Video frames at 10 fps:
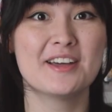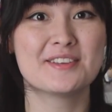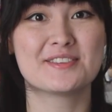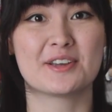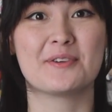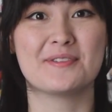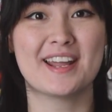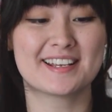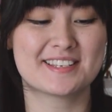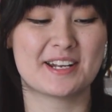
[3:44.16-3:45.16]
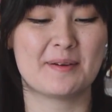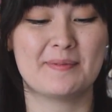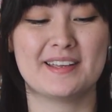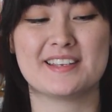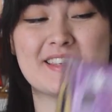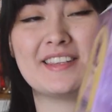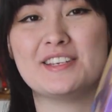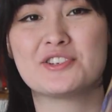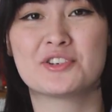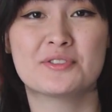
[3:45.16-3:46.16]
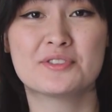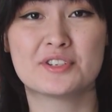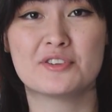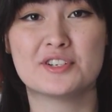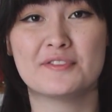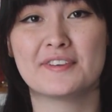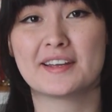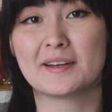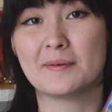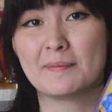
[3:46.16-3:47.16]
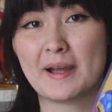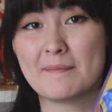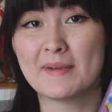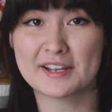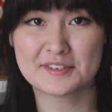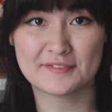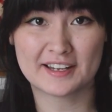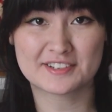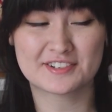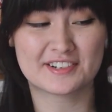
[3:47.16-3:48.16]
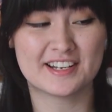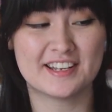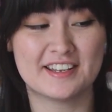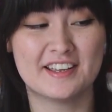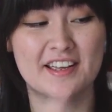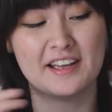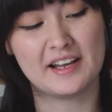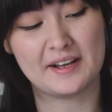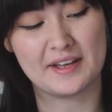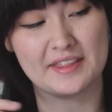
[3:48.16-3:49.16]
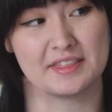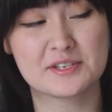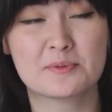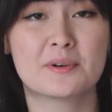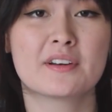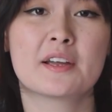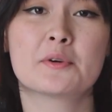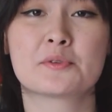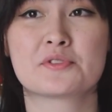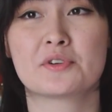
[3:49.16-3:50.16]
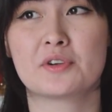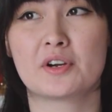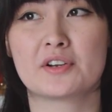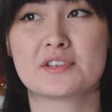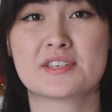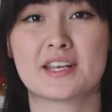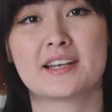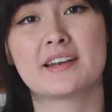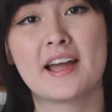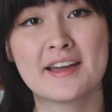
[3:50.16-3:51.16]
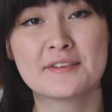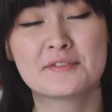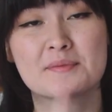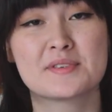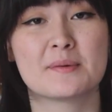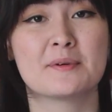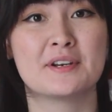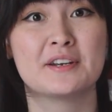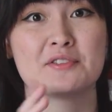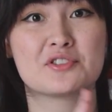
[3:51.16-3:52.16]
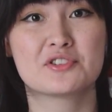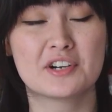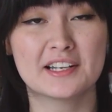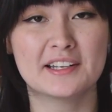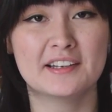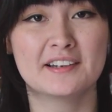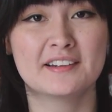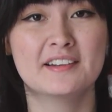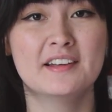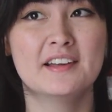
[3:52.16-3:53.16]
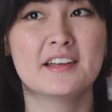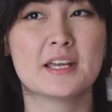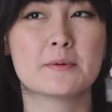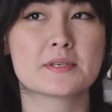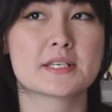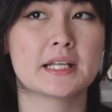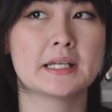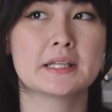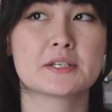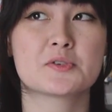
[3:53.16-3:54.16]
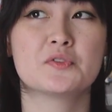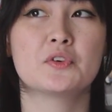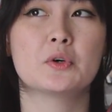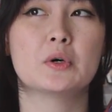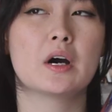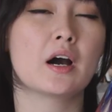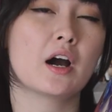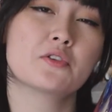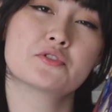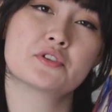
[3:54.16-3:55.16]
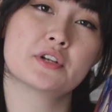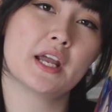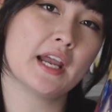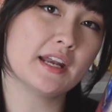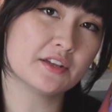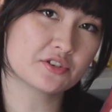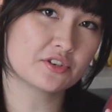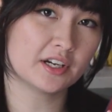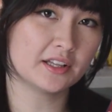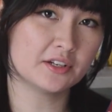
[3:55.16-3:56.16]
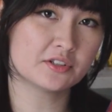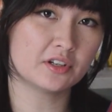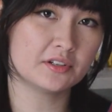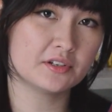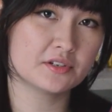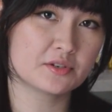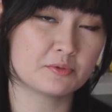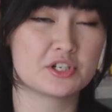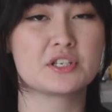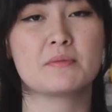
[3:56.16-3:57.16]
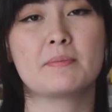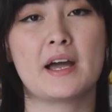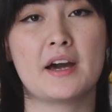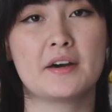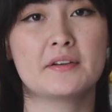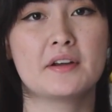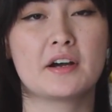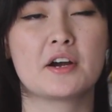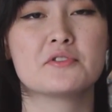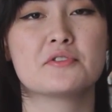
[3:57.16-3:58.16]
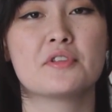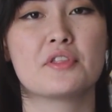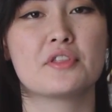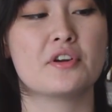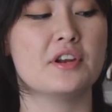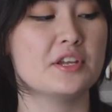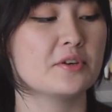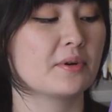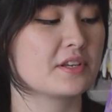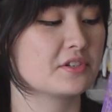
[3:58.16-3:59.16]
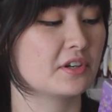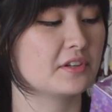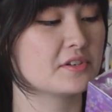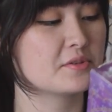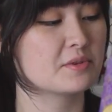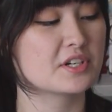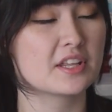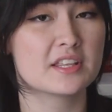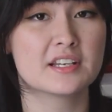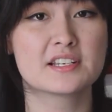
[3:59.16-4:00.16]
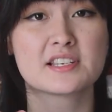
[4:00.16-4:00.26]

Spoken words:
So next up is the Shootin' Doji figure by Max Factory. This one I also got secondhand from someone in Australia. He was selling this for 180 Australian dollars, which is about 130 US dollars, which I think is